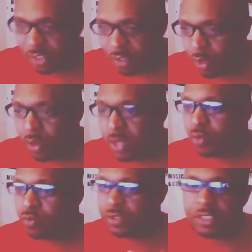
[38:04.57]
somewhere.
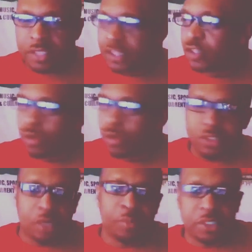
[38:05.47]
This joint
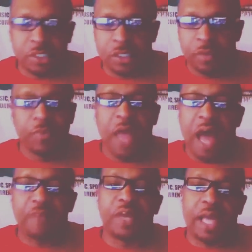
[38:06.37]
took me to
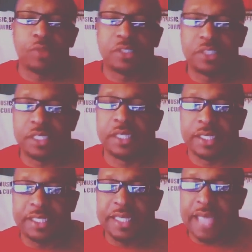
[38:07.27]
I feel like I was sitting in
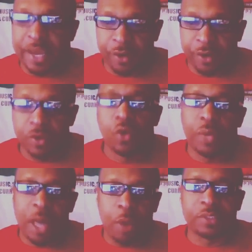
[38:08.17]
a theater
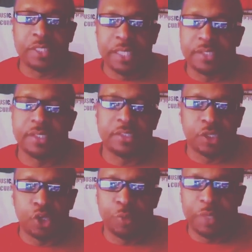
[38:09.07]
when I was listening
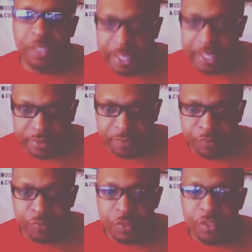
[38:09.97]
to Cuban Linx.
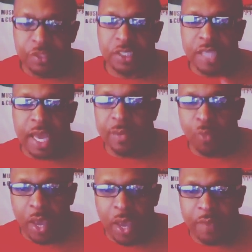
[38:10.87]
Same
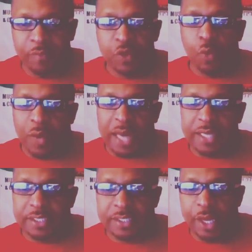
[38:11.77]
way when I
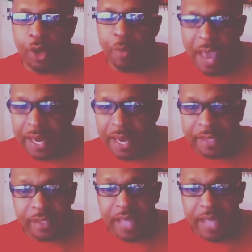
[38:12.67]
listened to Illmatic,